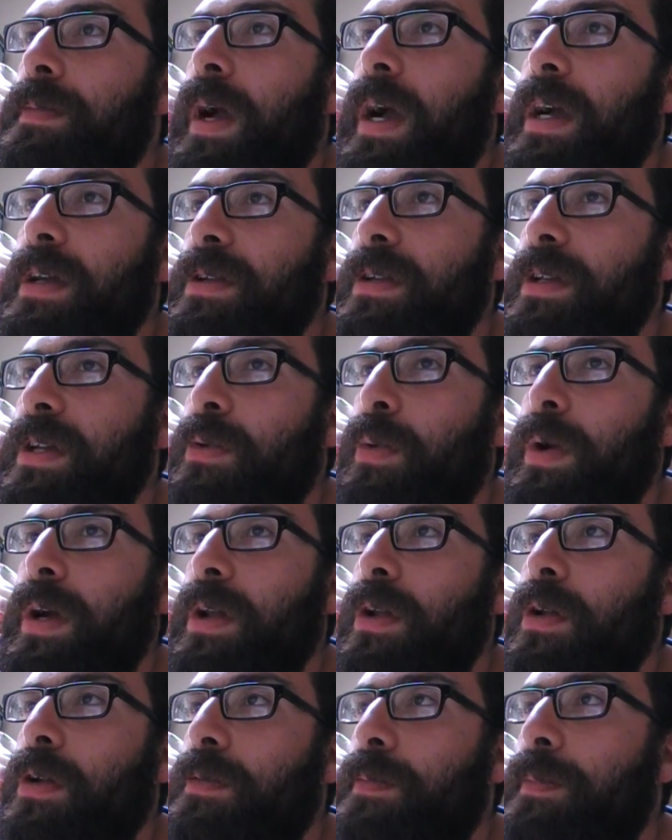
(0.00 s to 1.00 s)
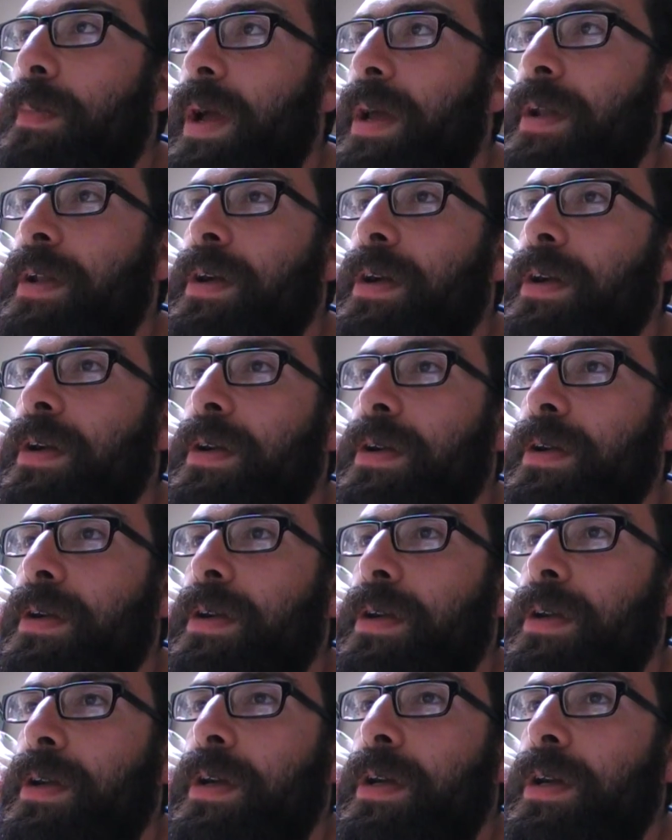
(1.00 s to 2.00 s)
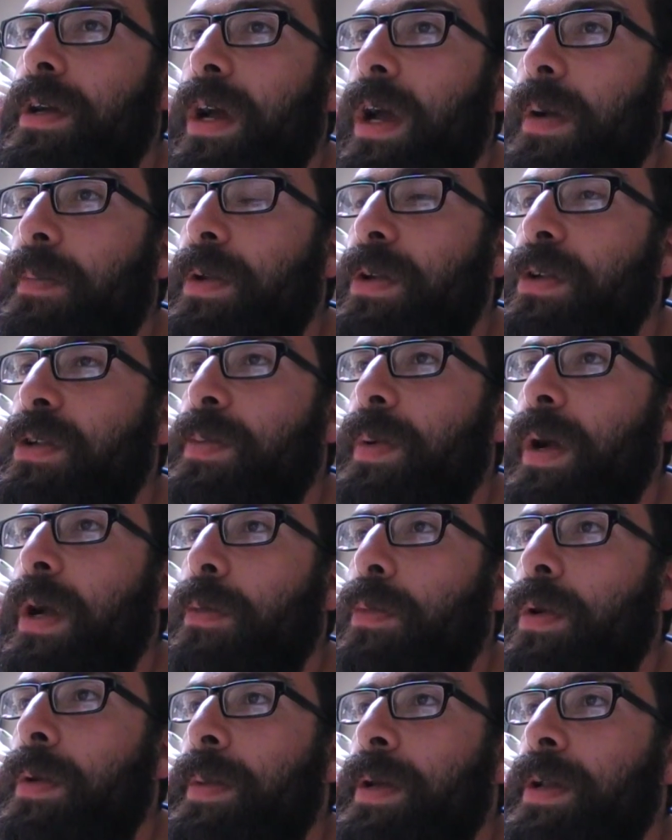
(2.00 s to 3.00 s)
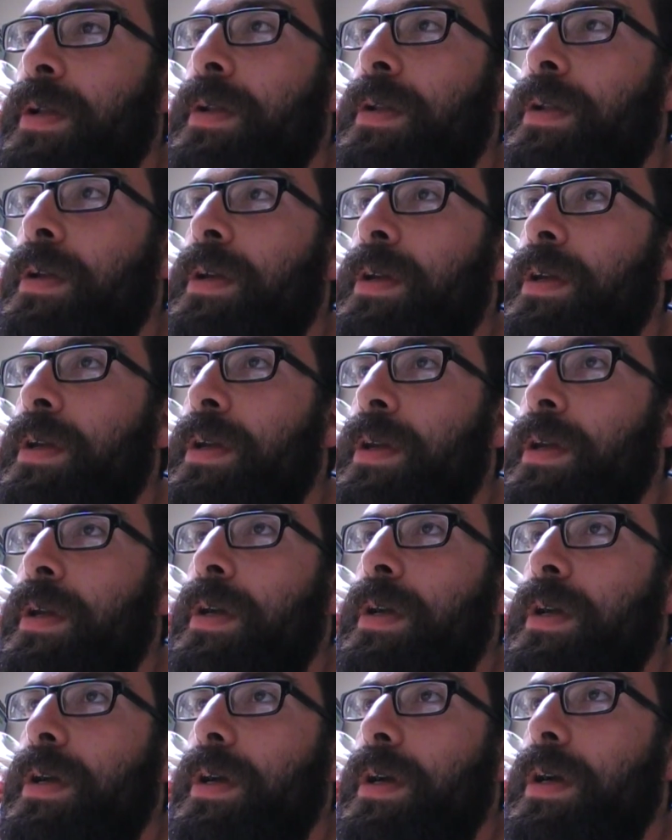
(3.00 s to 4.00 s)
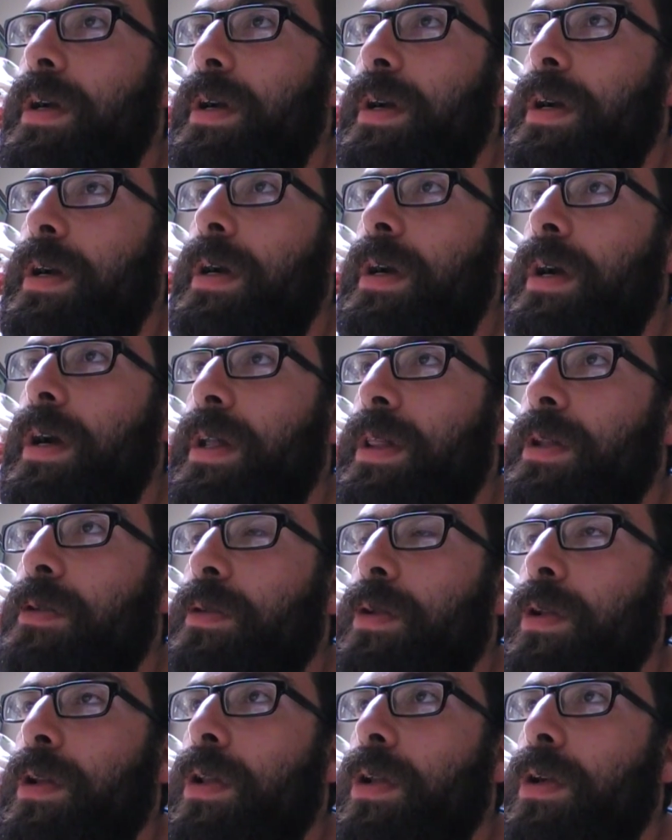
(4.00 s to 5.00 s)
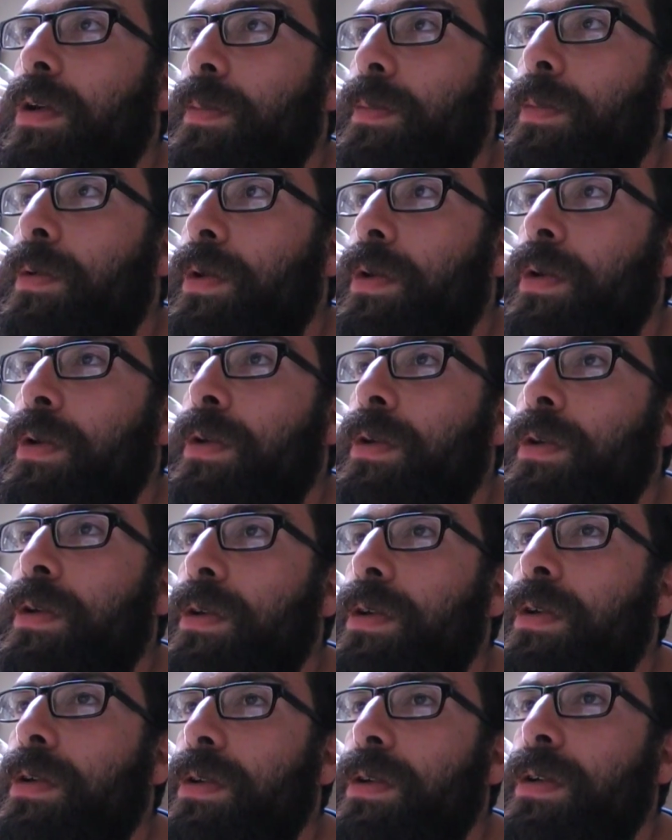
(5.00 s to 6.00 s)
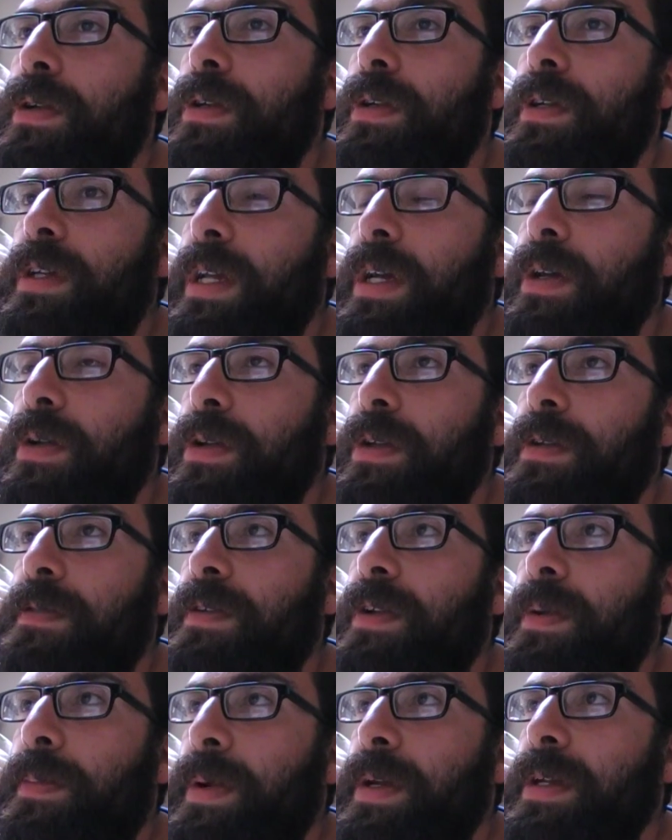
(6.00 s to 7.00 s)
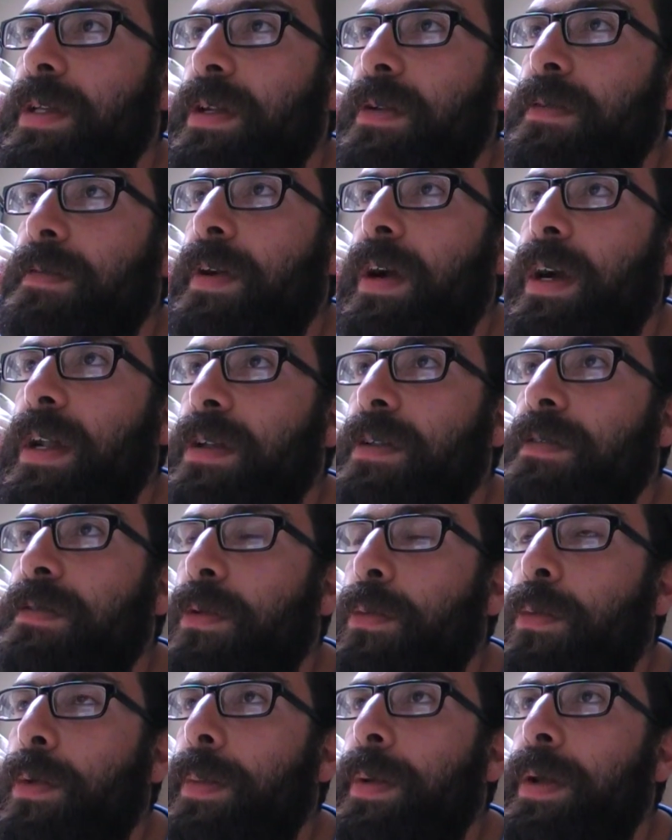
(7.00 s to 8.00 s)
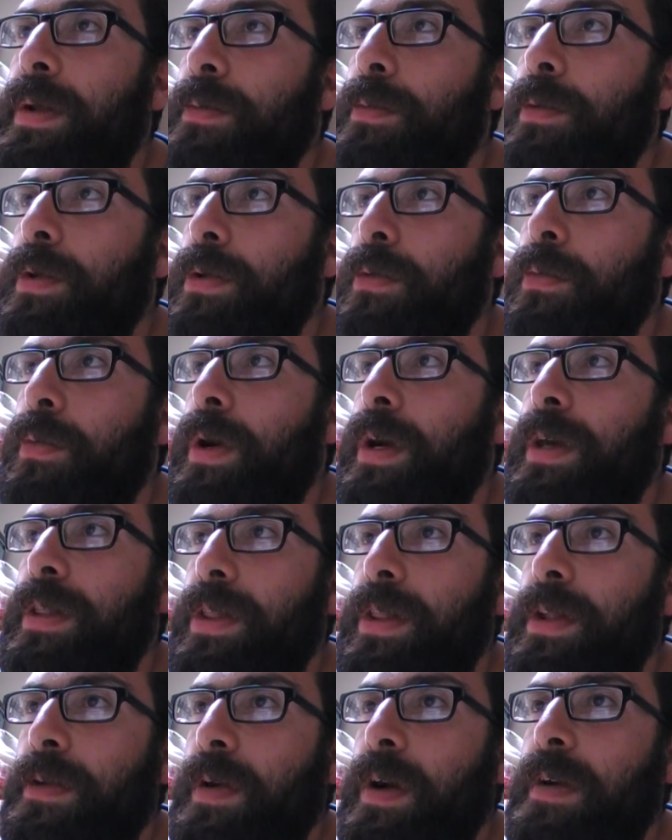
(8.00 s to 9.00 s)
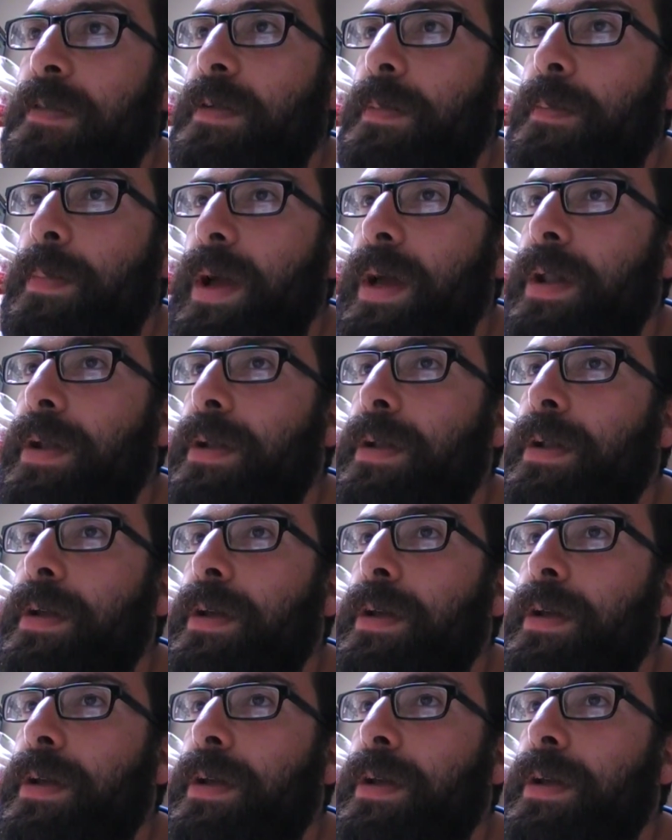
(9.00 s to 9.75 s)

Actually, quite a lot of men are abused by women, and there are a lot more shelters for domestic violence for women worldwide than there are for men.